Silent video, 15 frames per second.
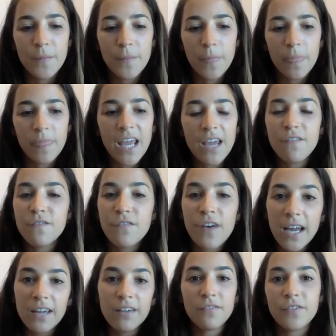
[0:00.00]
they
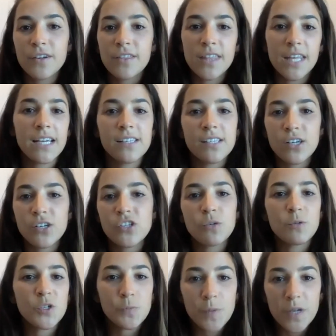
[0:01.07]
fight for things that are so
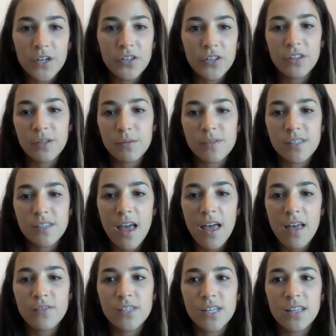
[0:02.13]
much bigger than
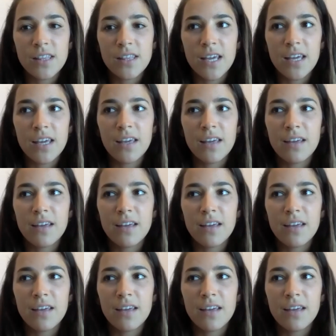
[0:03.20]
themselves, and they